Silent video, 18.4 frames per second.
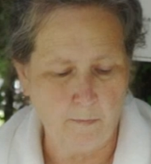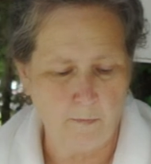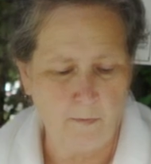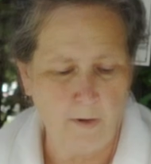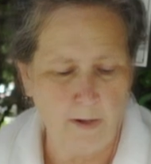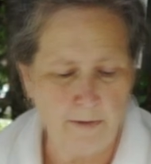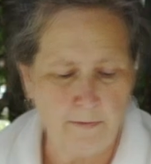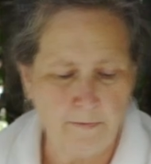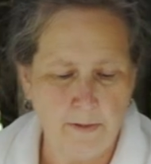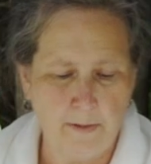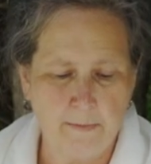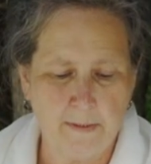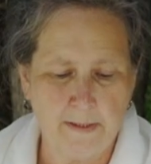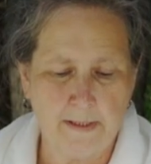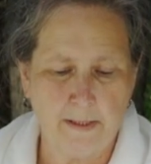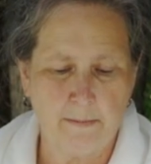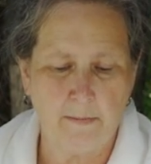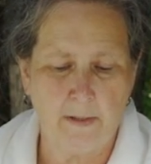one of them
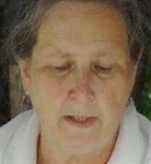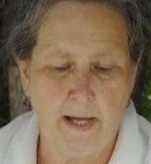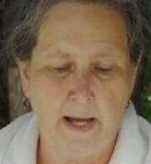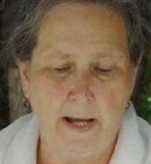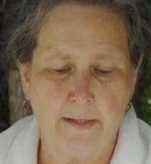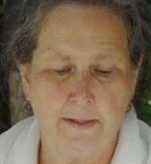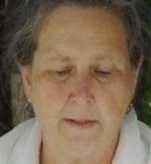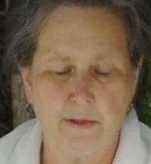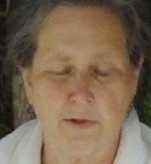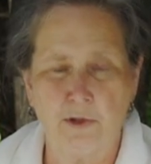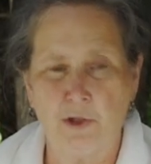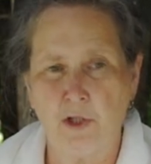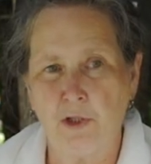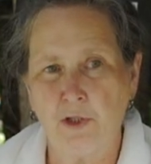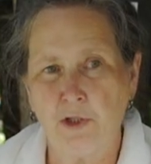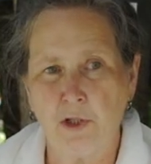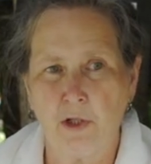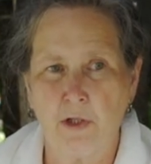is the molasses
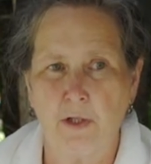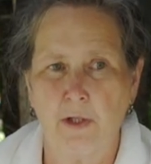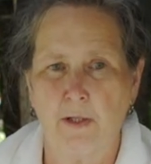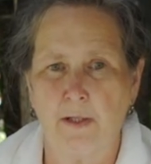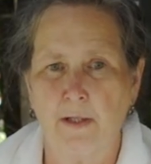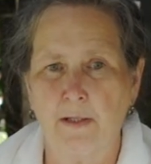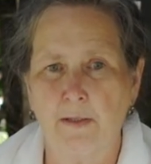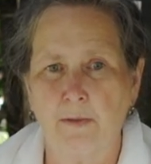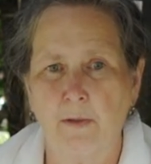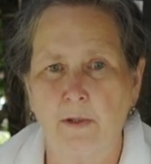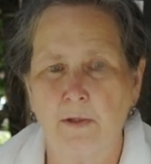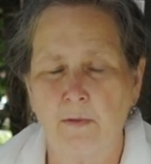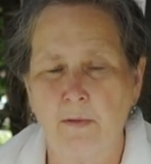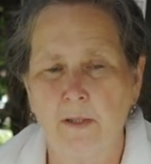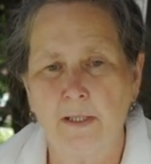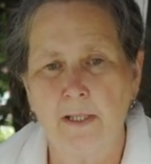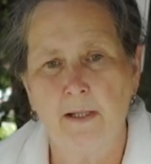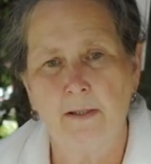ginger cookies, which
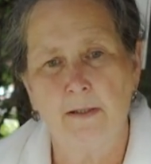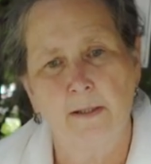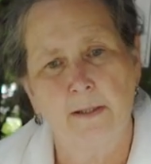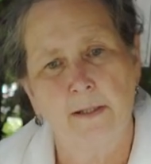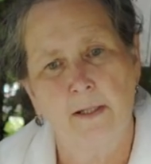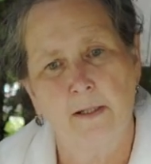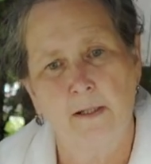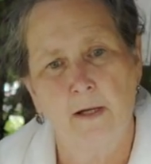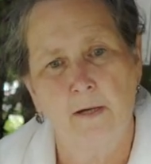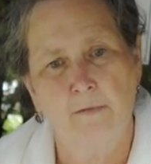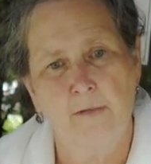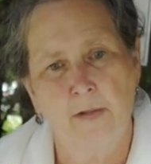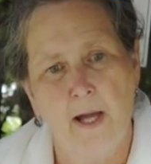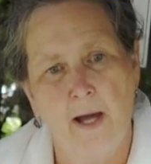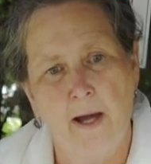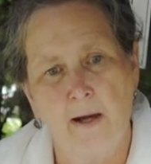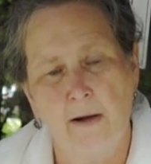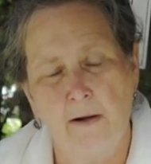we tend to think of
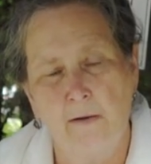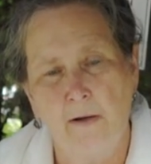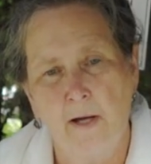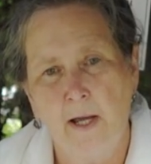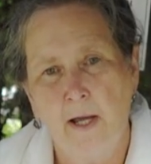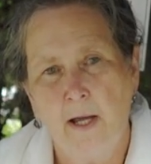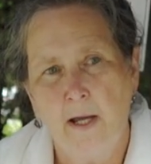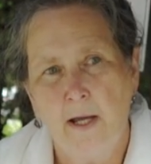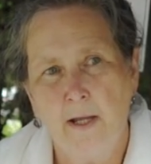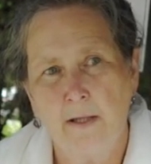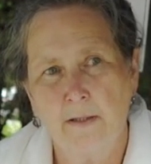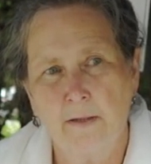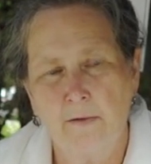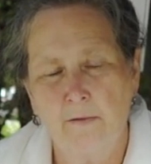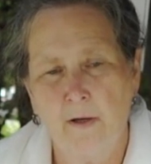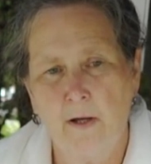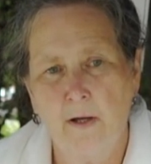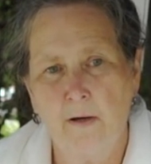now as
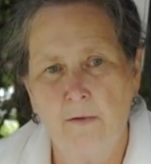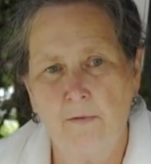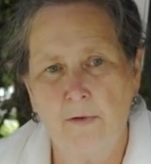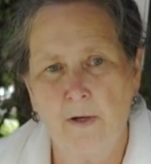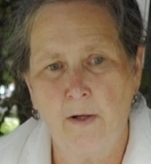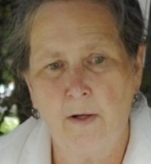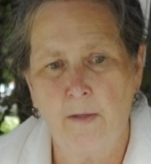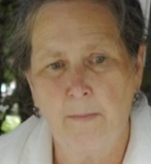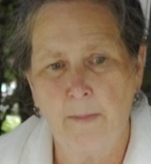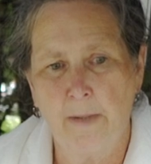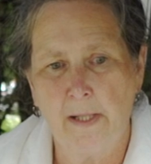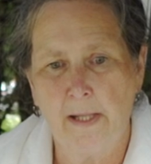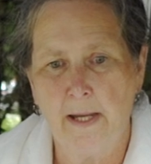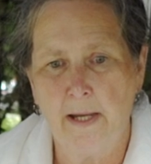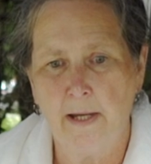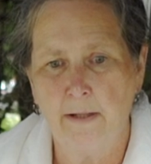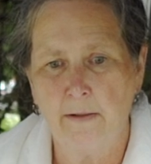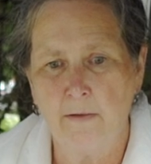a very
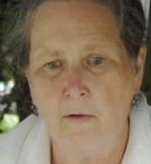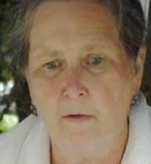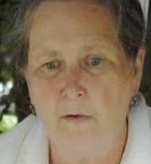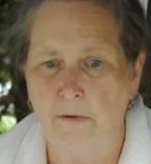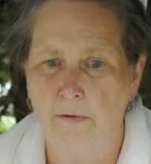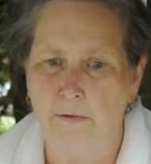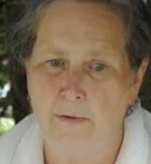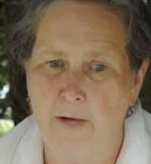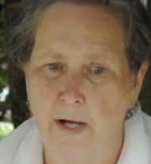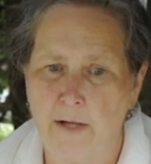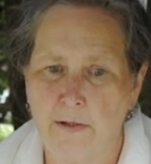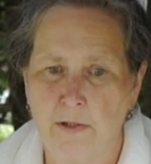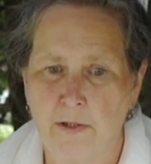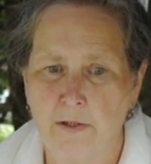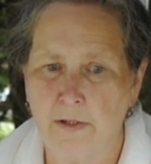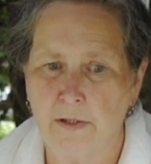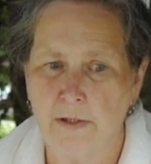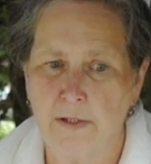plain,
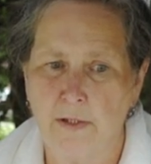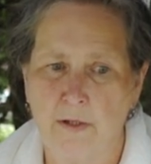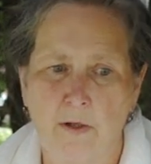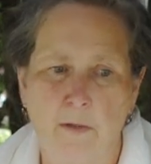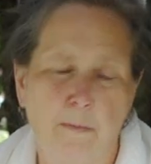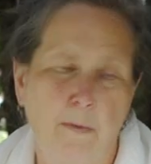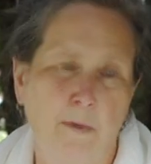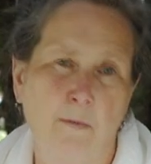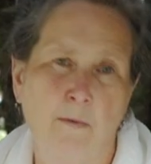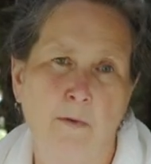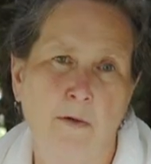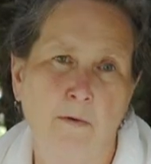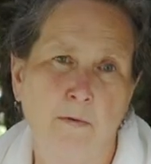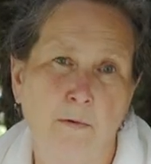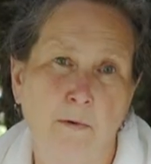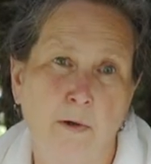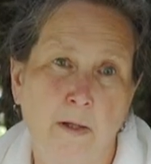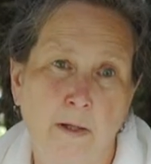old-fashioned dessert, but would
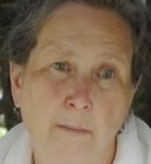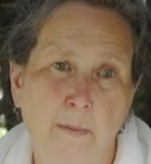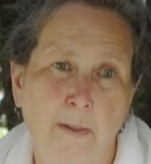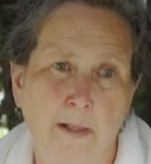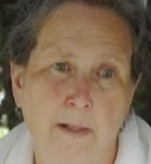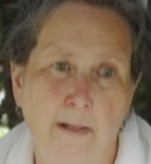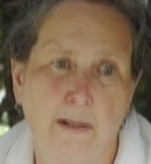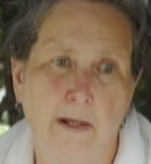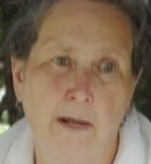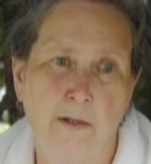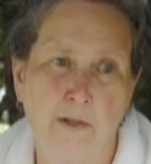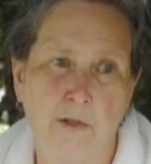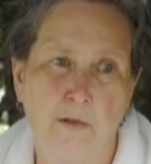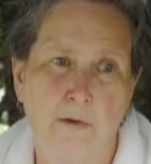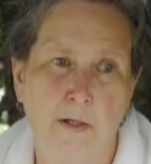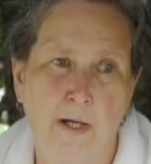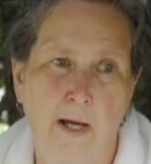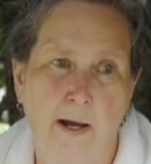have really been a
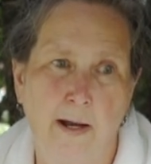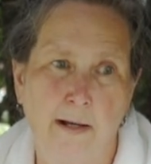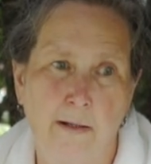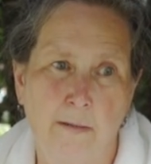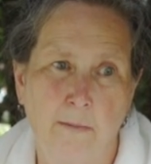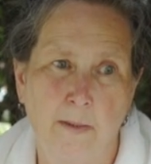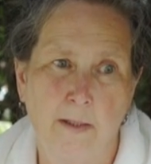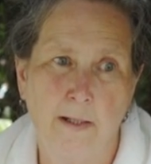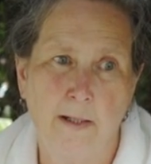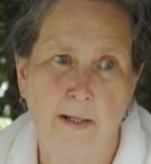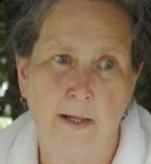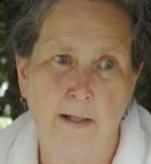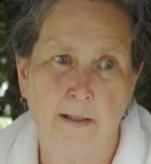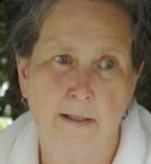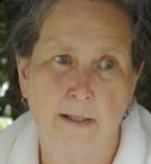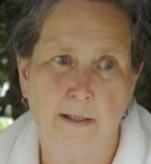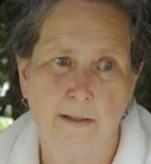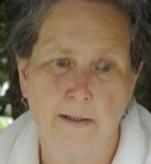luxury item in the
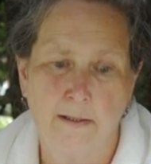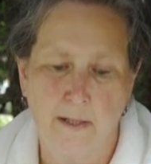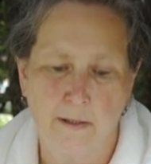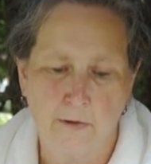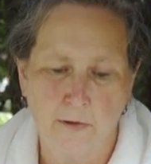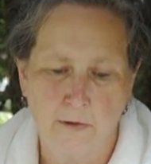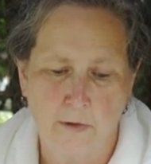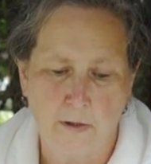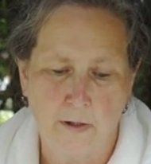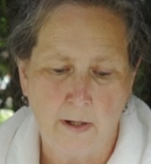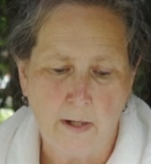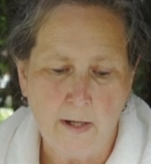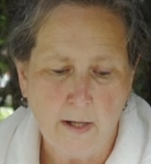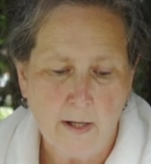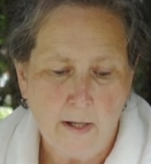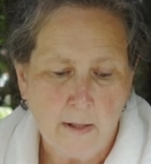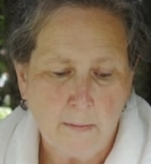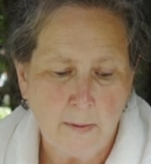18th century
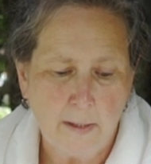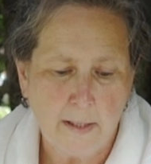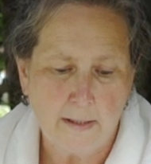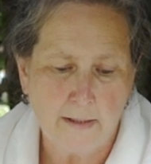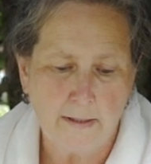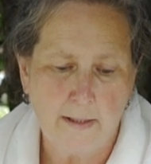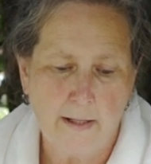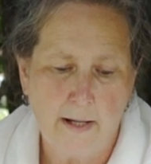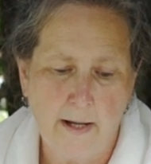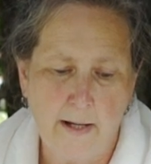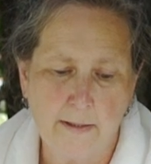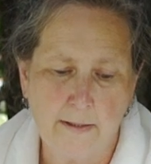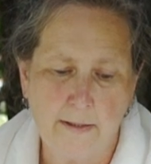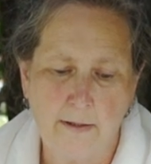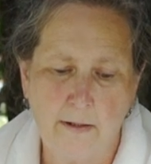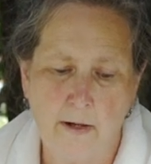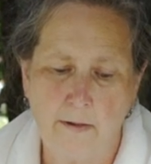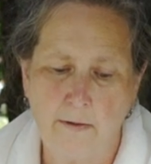because it
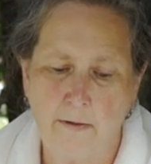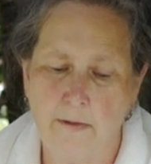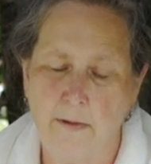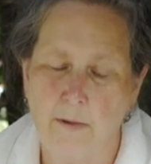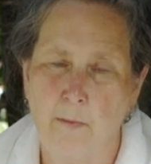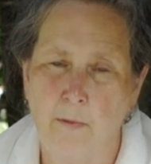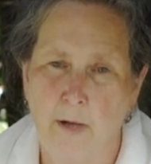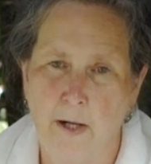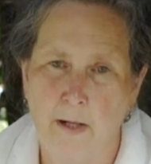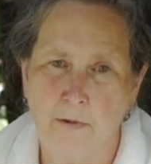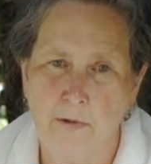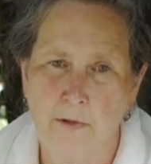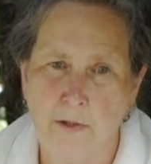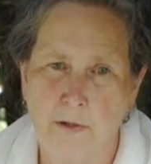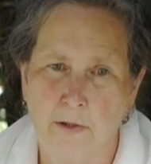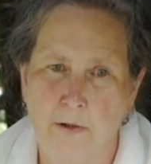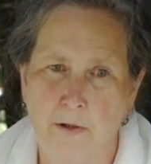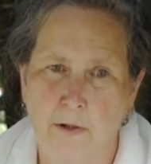has not only brown
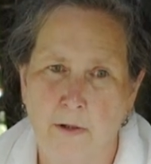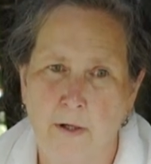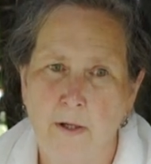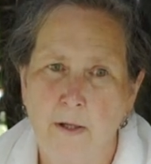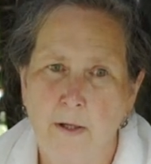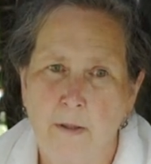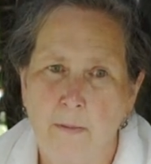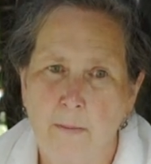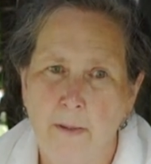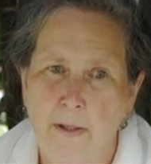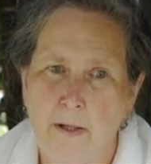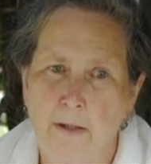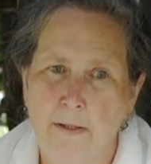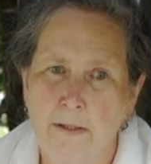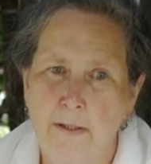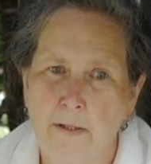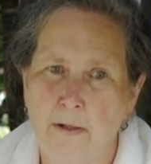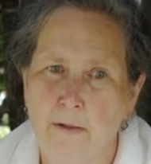sugar, but
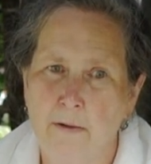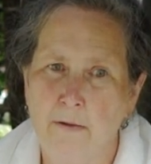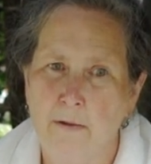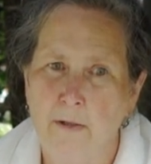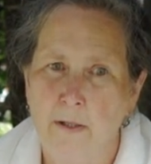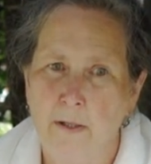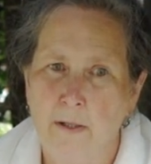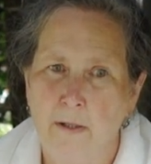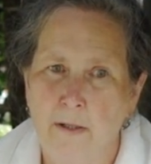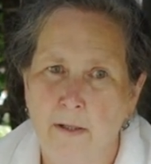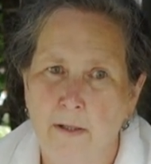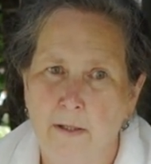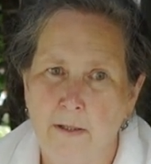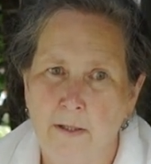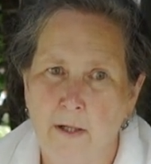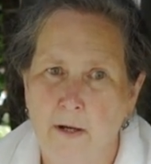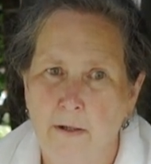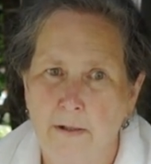also
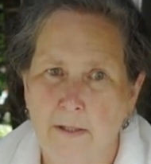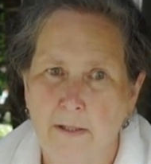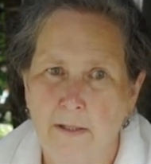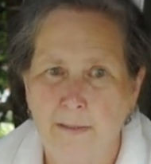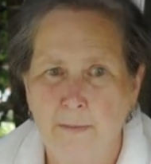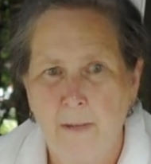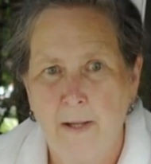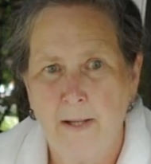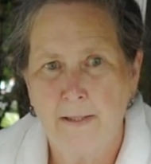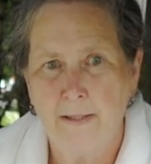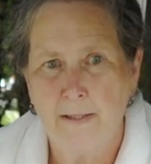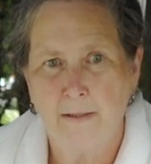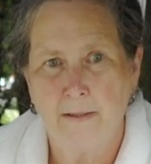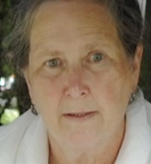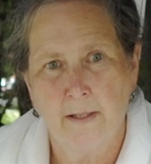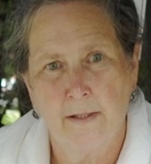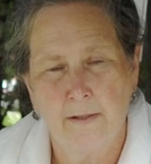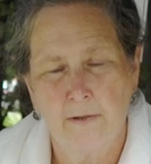exotic
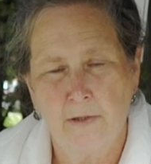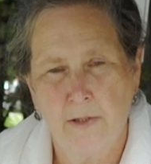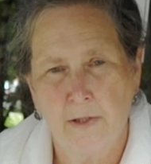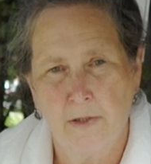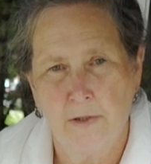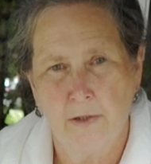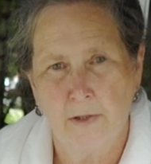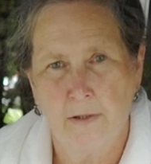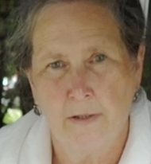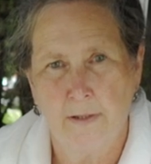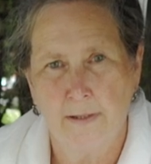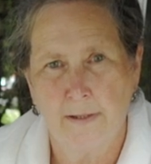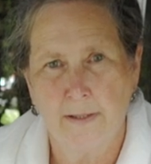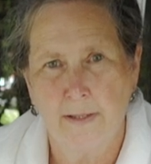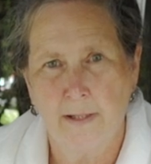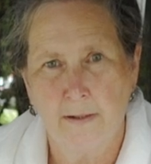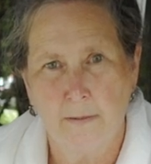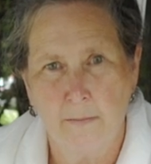spices like ginger and
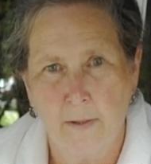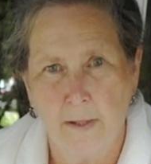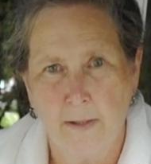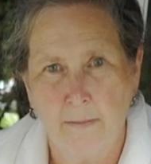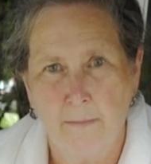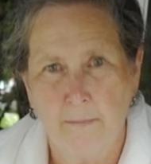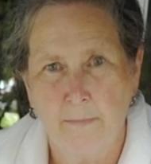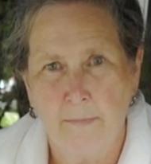cinnamon.